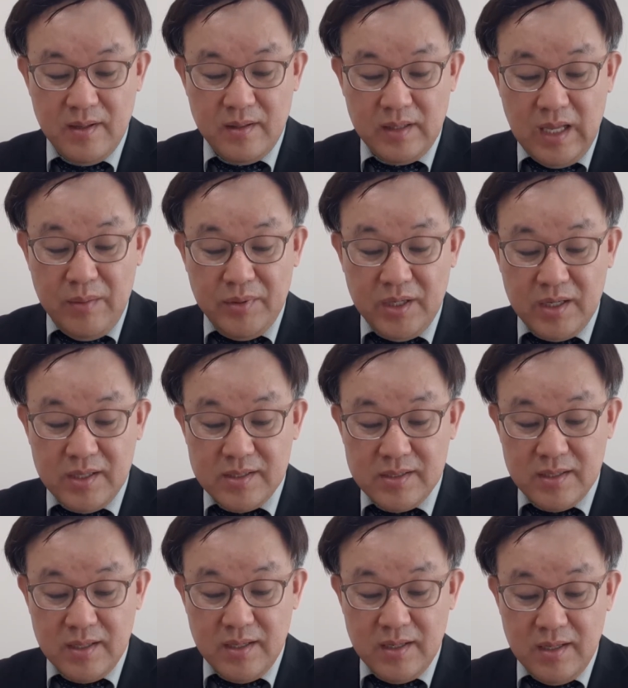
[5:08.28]

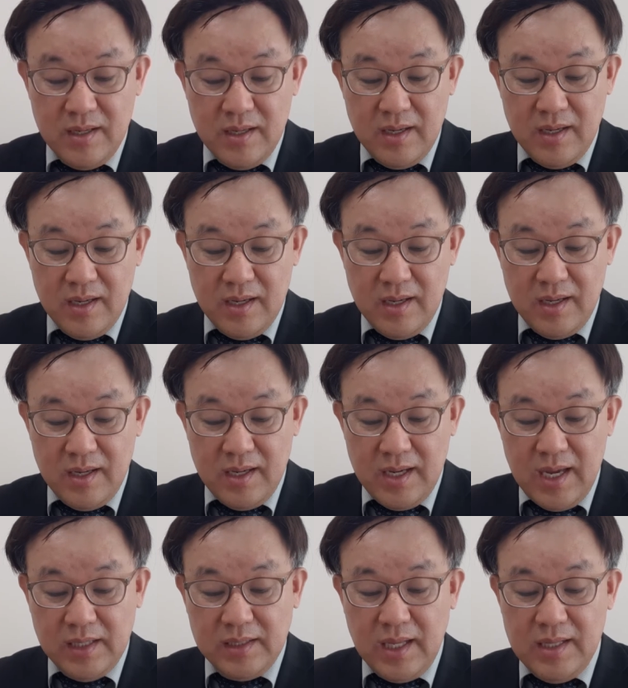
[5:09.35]
Nevertheless,
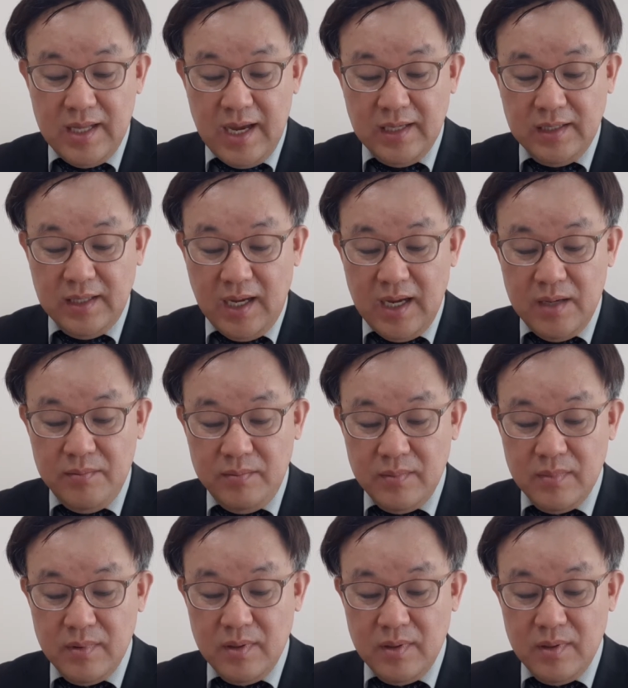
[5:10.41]
at that night time,